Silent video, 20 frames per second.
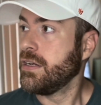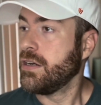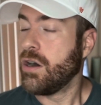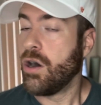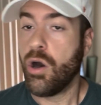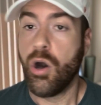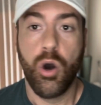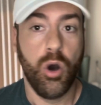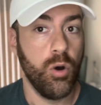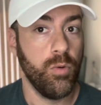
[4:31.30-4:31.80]

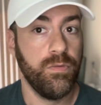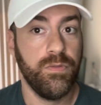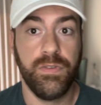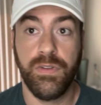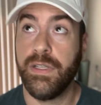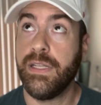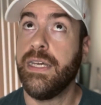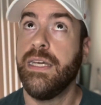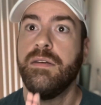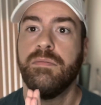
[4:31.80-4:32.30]

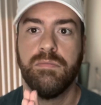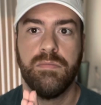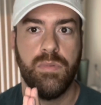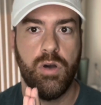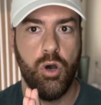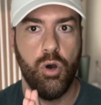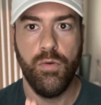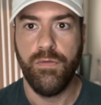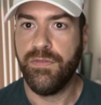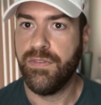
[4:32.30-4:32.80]
hopefully
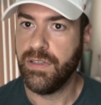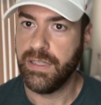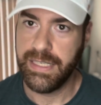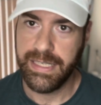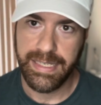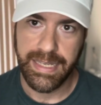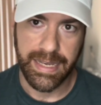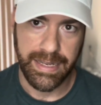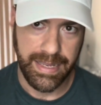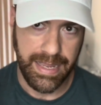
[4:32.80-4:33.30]

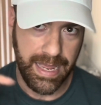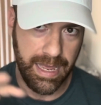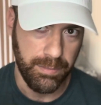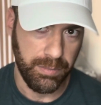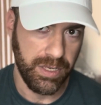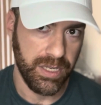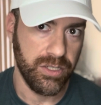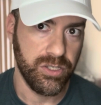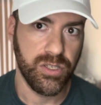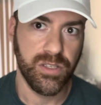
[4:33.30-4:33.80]
get Cam
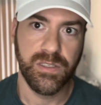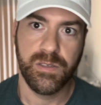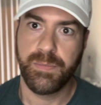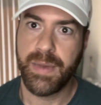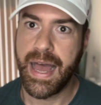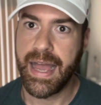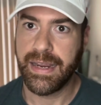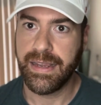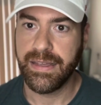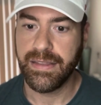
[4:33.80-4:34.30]
Kinchens
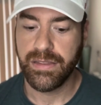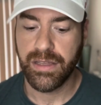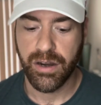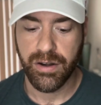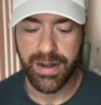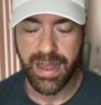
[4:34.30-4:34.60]
back in there.